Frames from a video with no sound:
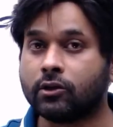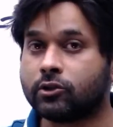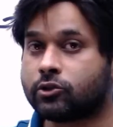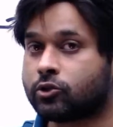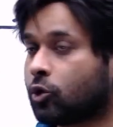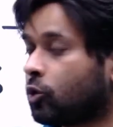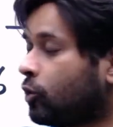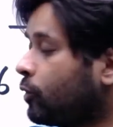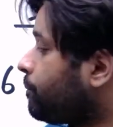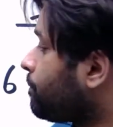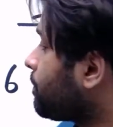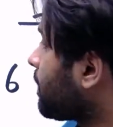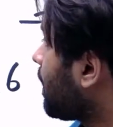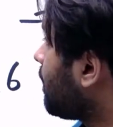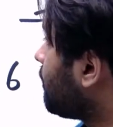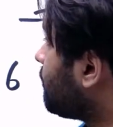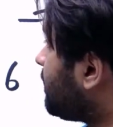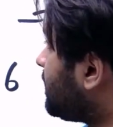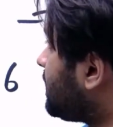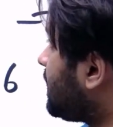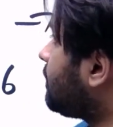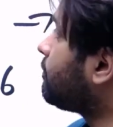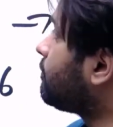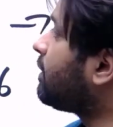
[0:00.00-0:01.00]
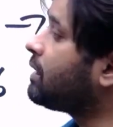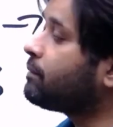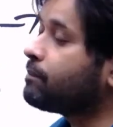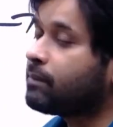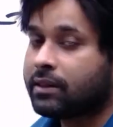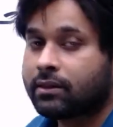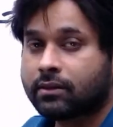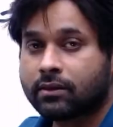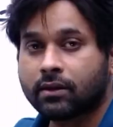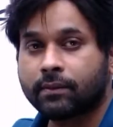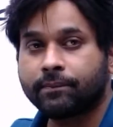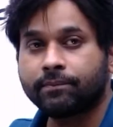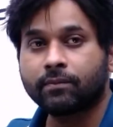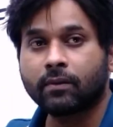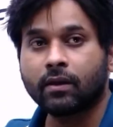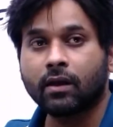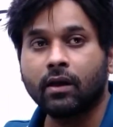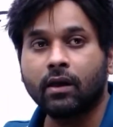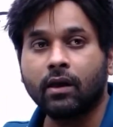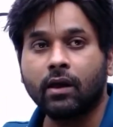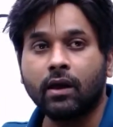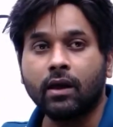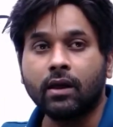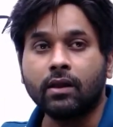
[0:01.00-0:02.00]
So within 1 month,
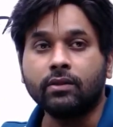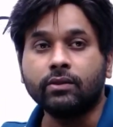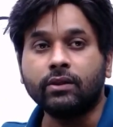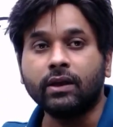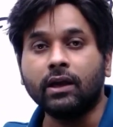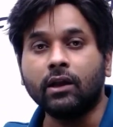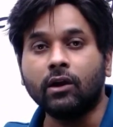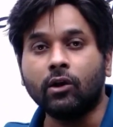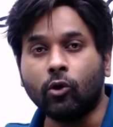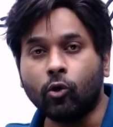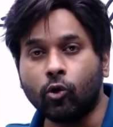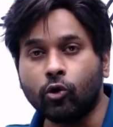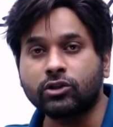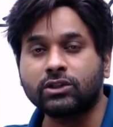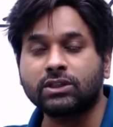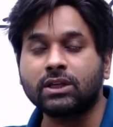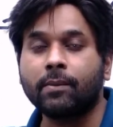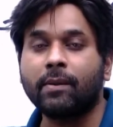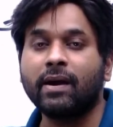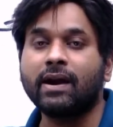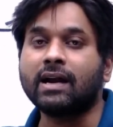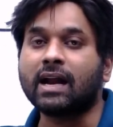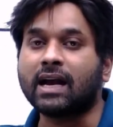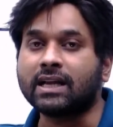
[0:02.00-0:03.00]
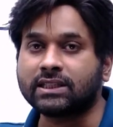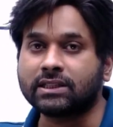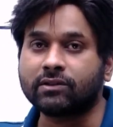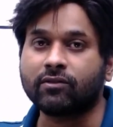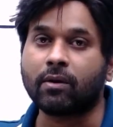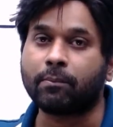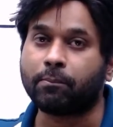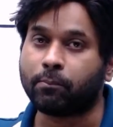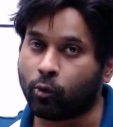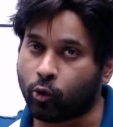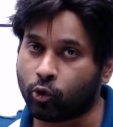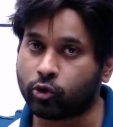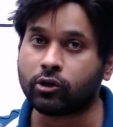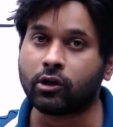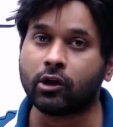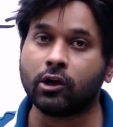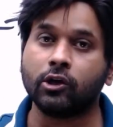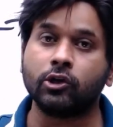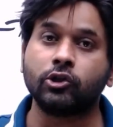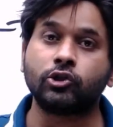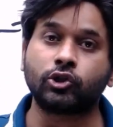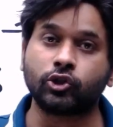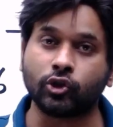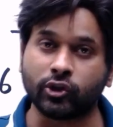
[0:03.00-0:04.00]
the Lok Sabha and Rajya Sabha both
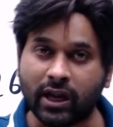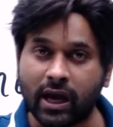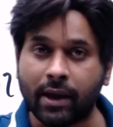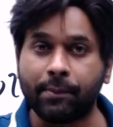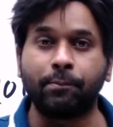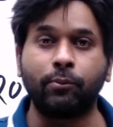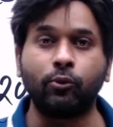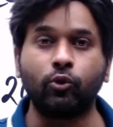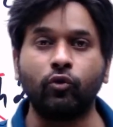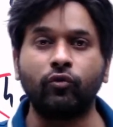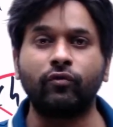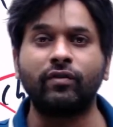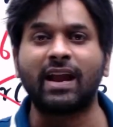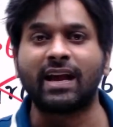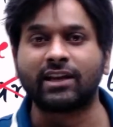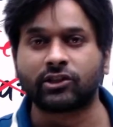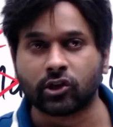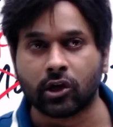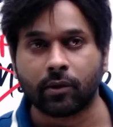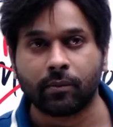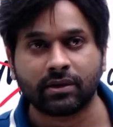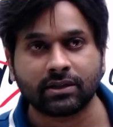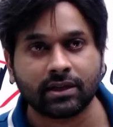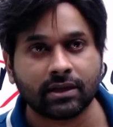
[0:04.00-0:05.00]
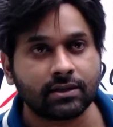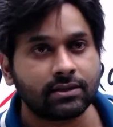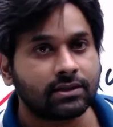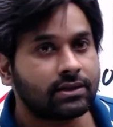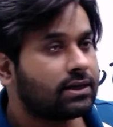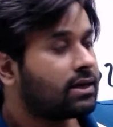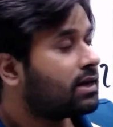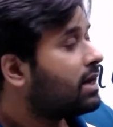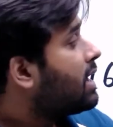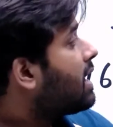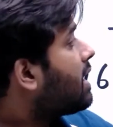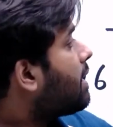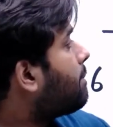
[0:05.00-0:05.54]
should approve national emergency